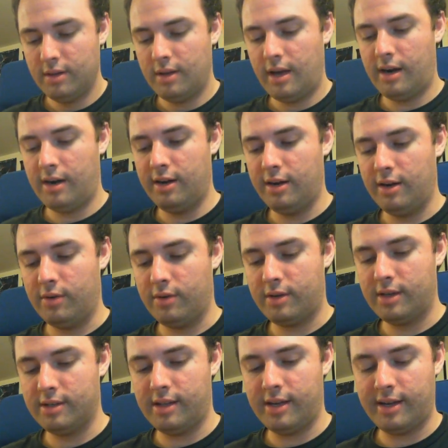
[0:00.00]
I don't know,
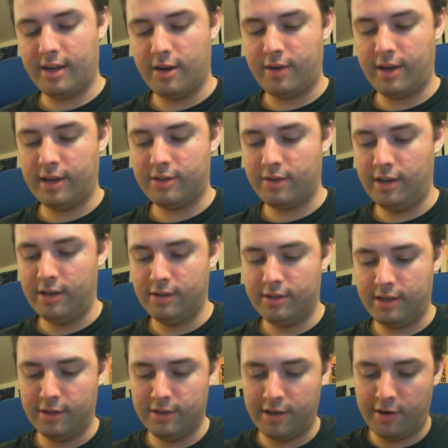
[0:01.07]
cause like, okay, so
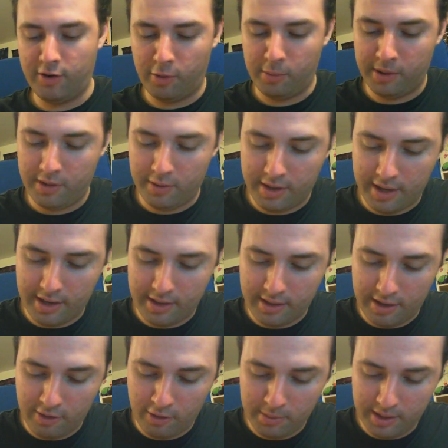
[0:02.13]
here's how I normally do an N.
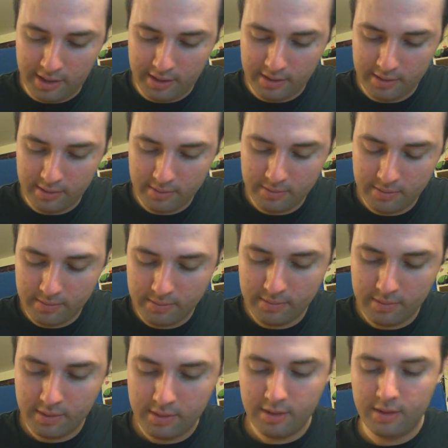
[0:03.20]
I normally
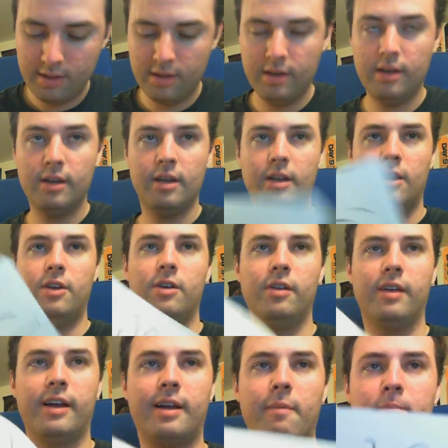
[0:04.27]
do like a